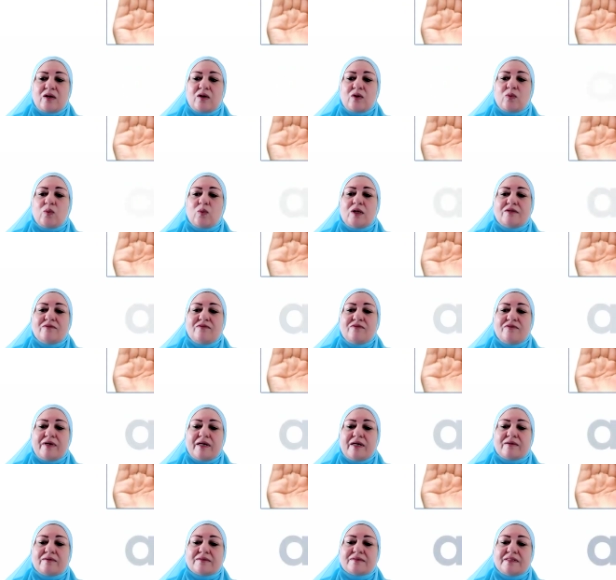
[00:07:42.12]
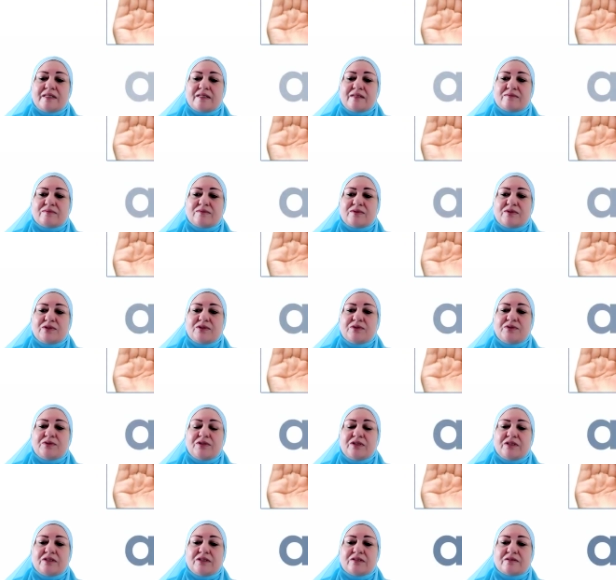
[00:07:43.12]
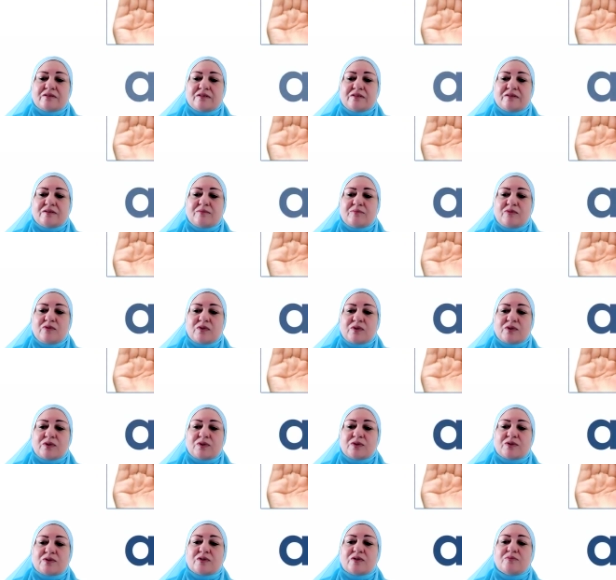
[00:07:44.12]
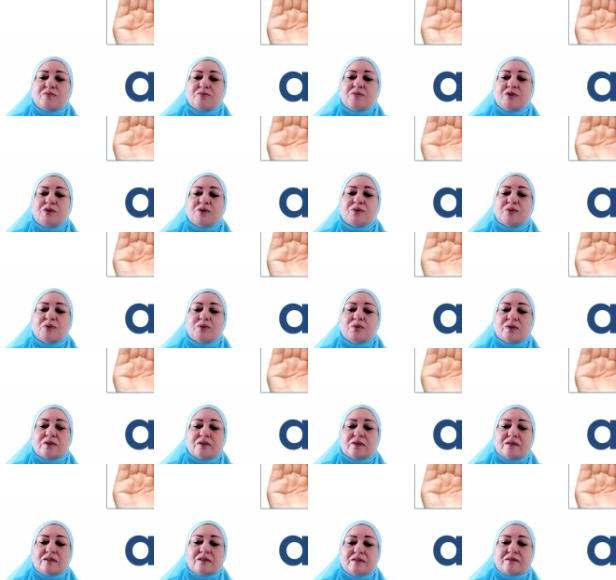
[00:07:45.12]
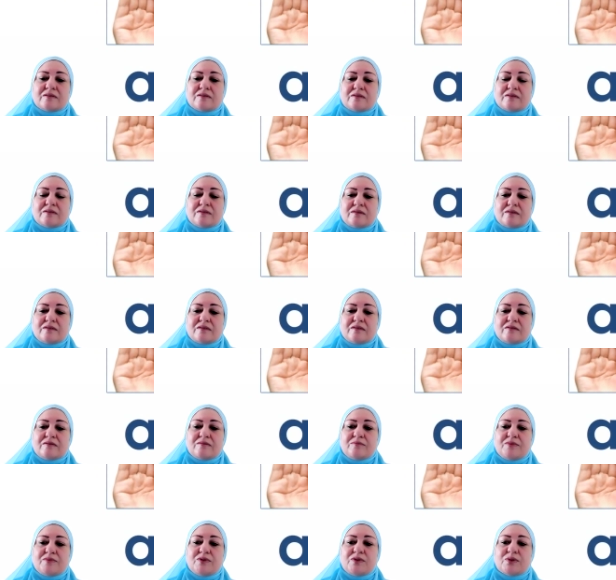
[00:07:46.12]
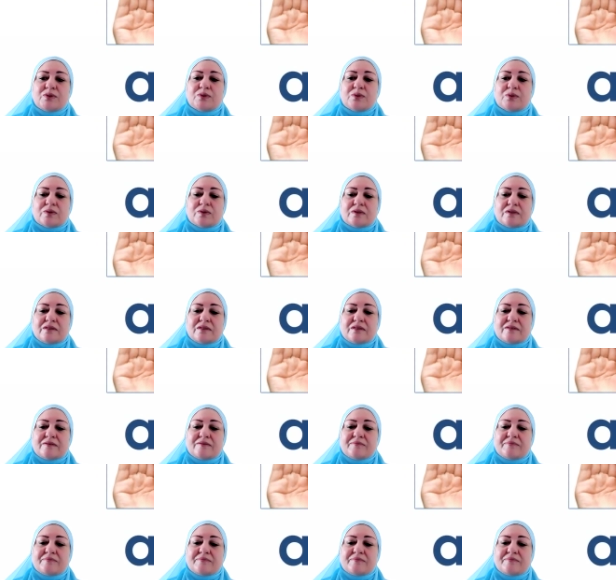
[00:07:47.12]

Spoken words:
What vowel sound do you hear in the word mule? Mule.